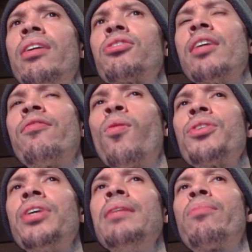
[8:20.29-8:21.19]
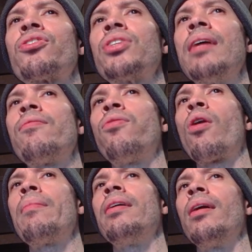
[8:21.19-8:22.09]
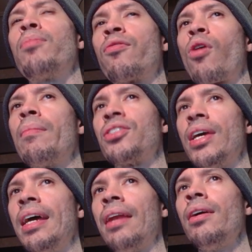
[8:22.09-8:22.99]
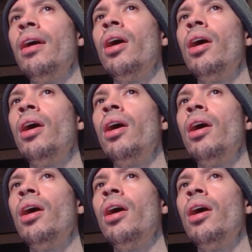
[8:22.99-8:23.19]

there's a 14% a performance hit,